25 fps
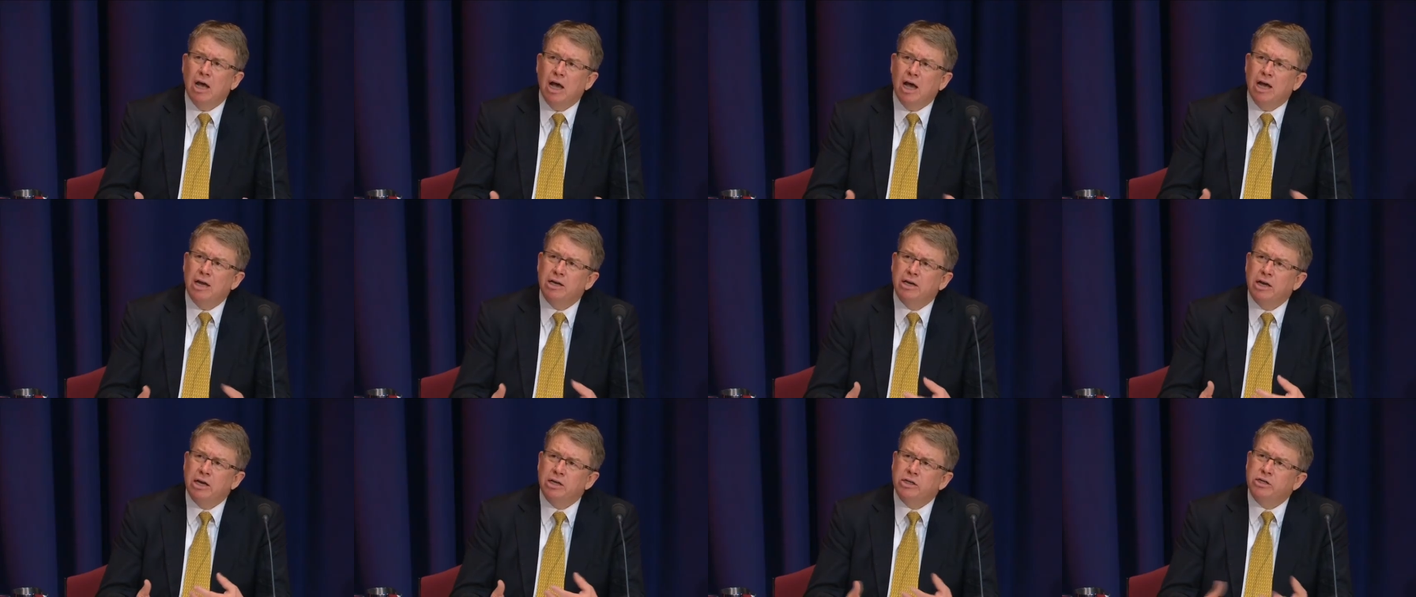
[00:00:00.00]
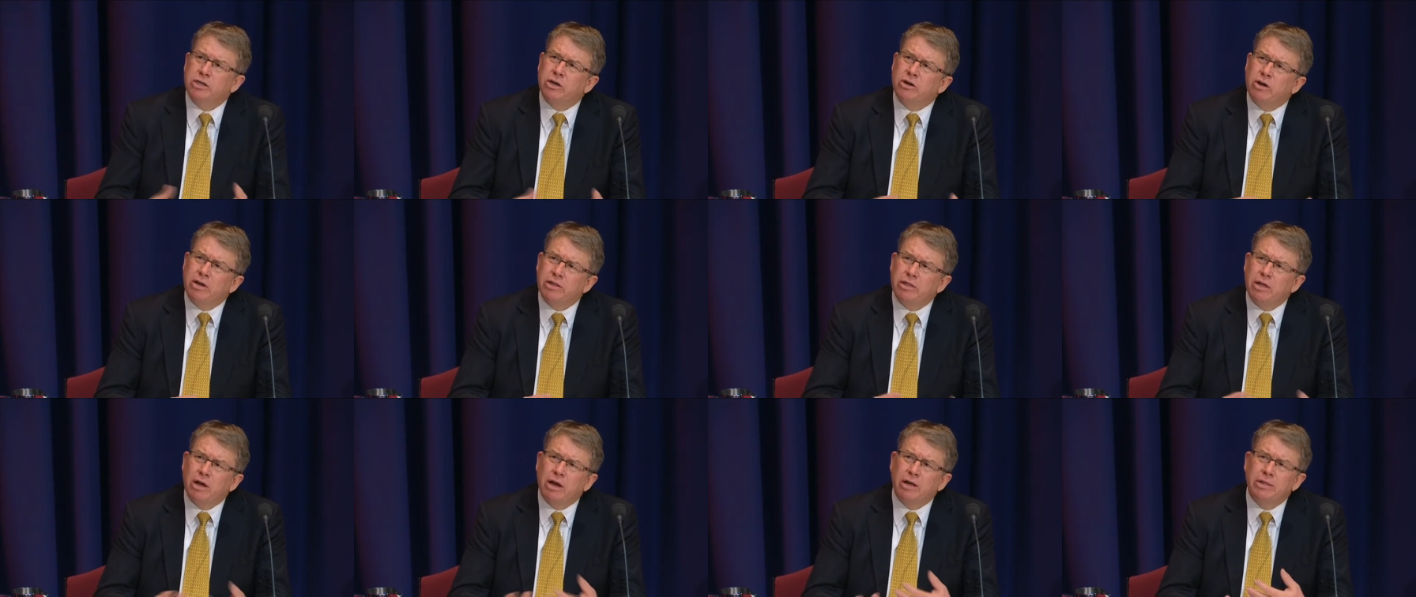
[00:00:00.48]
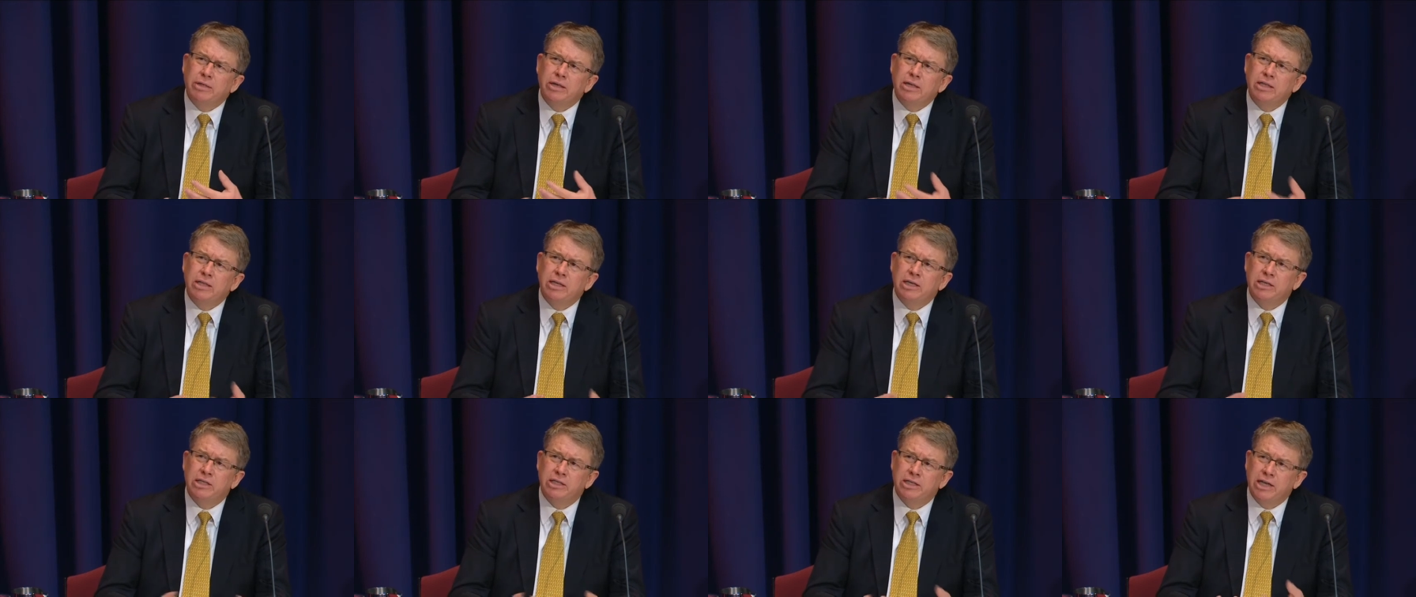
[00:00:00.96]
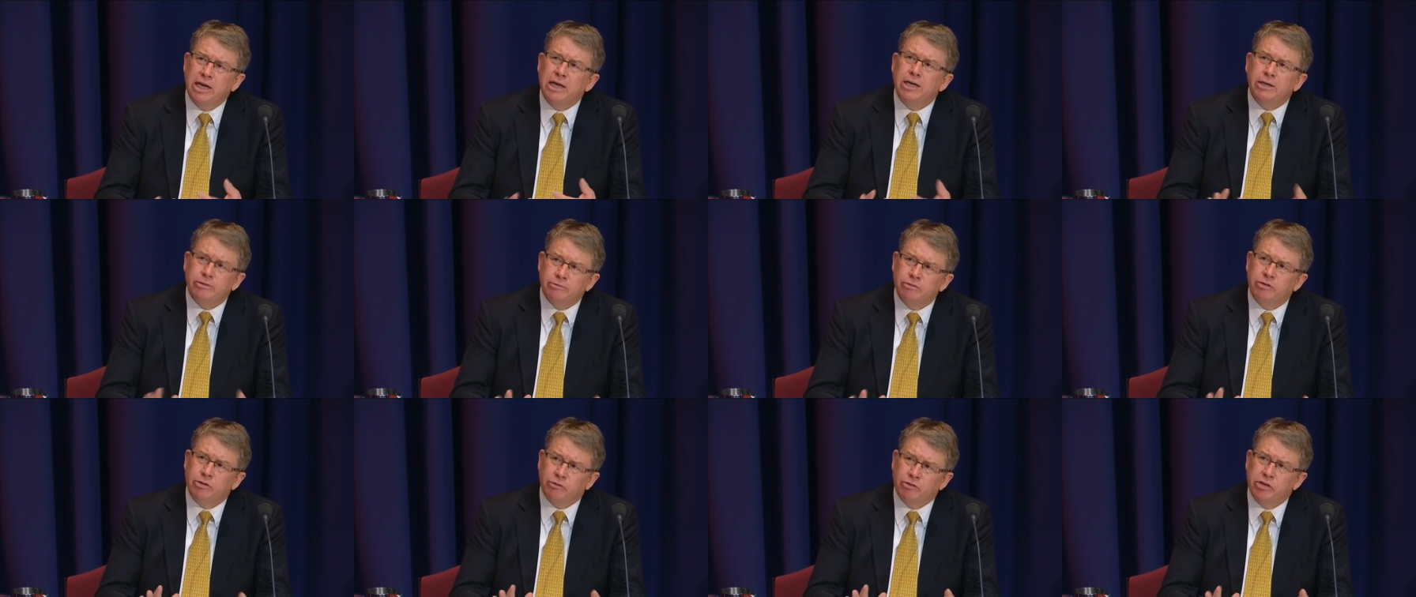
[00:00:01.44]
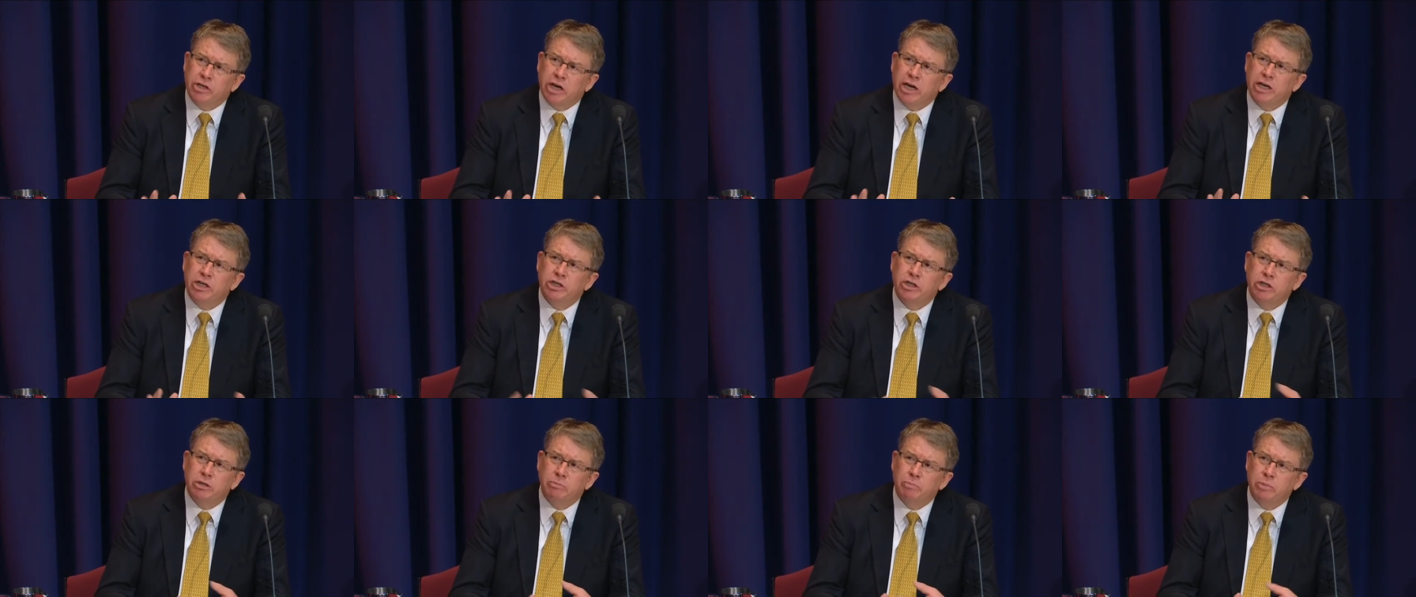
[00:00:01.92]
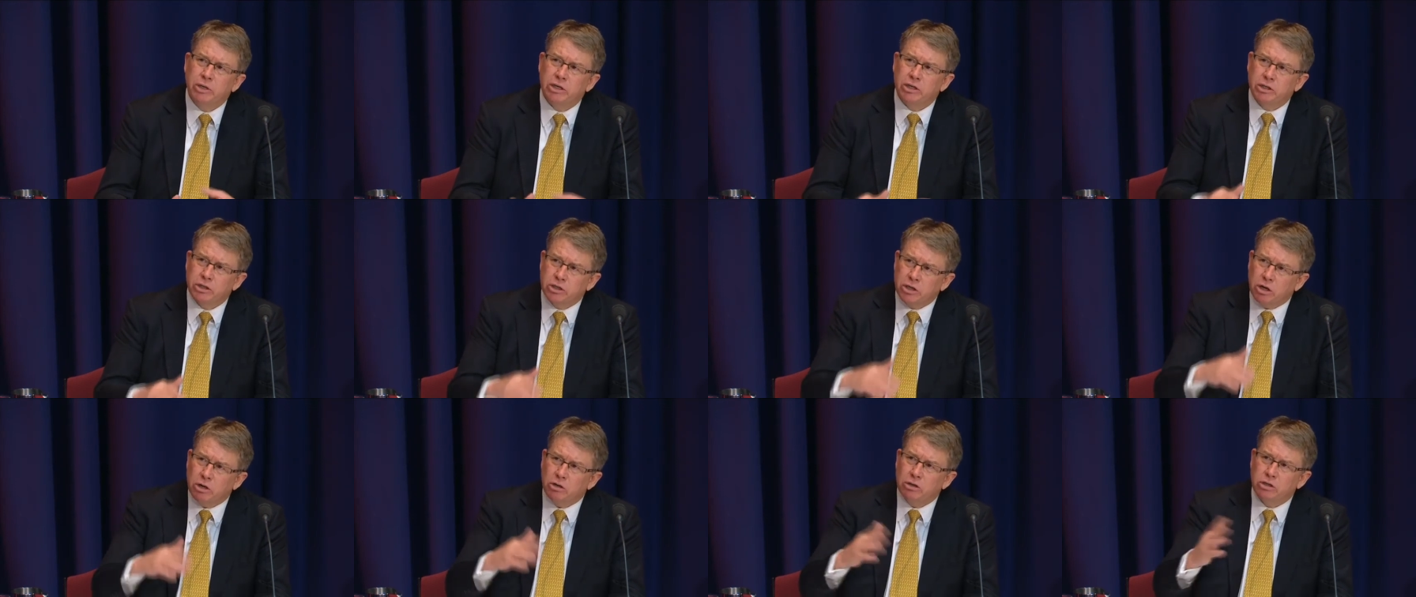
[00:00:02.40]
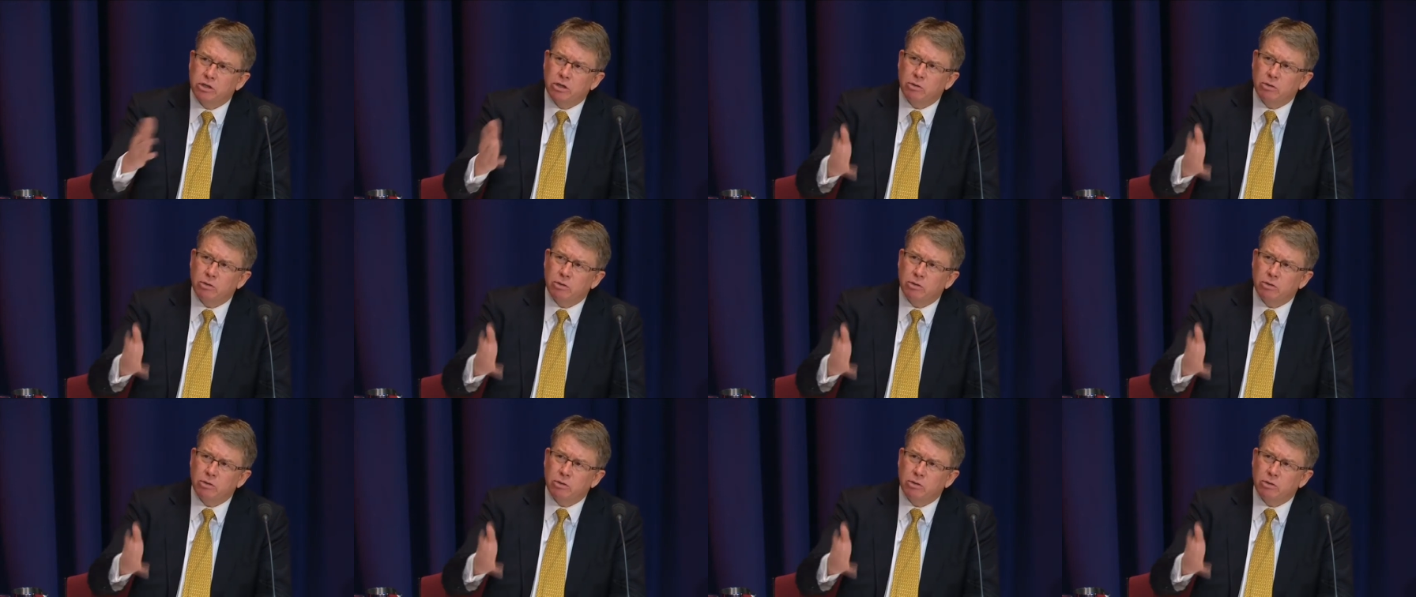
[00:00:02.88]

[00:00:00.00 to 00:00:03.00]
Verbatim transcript: And, and so I, th I think the incentives have changed a bit, so,